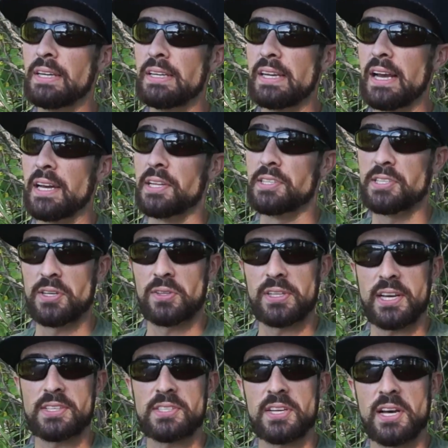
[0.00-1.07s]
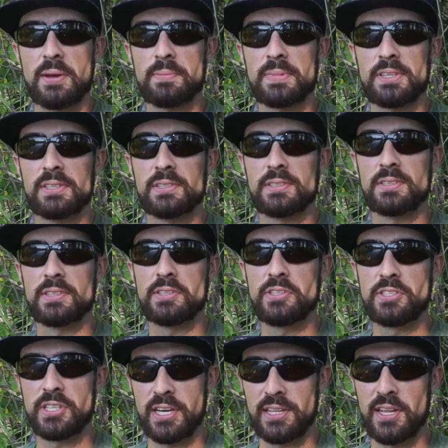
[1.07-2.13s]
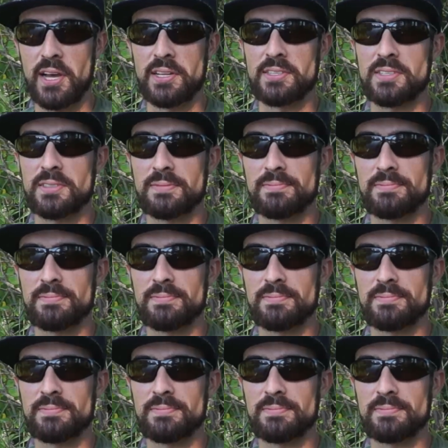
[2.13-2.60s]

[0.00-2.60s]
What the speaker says: And until next time, tight lines.